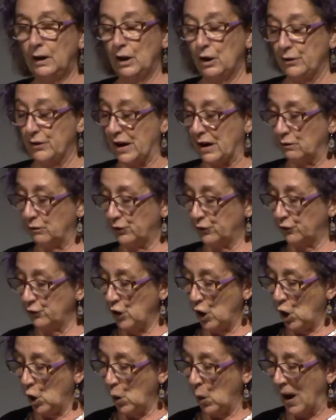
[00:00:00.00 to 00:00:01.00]
There is
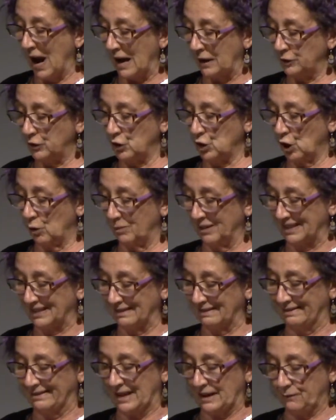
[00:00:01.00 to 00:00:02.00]
no anatomical
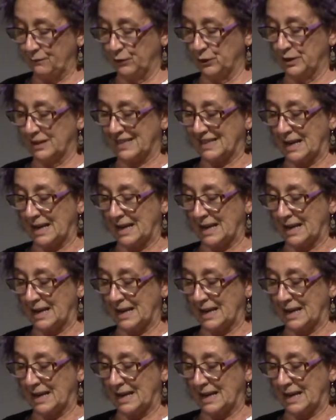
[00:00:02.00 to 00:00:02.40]
difference